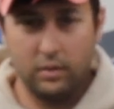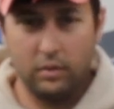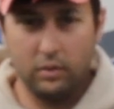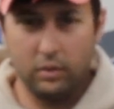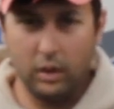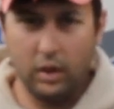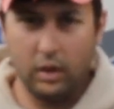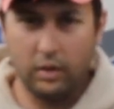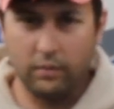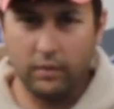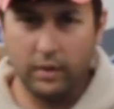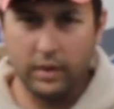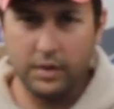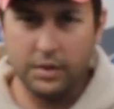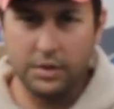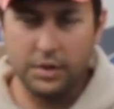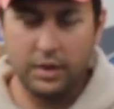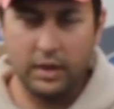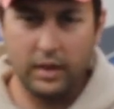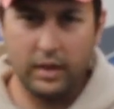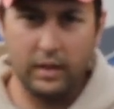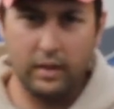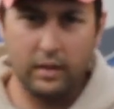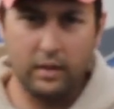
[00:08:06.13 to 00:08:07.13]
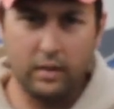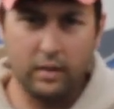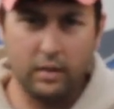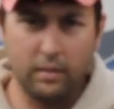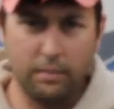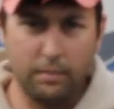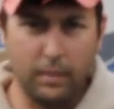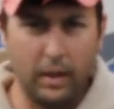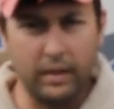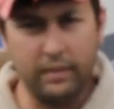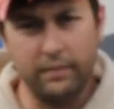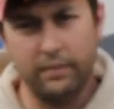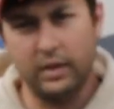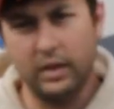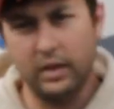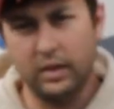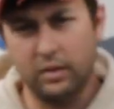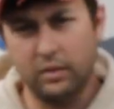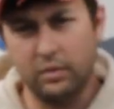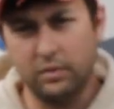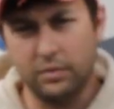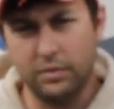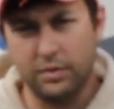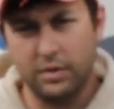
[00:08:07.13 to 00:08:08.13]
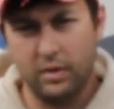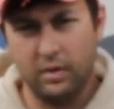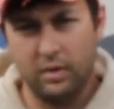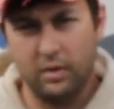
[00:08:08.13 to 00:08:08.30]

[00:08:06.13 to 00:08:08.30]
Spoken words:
lug wrench in my vehicles.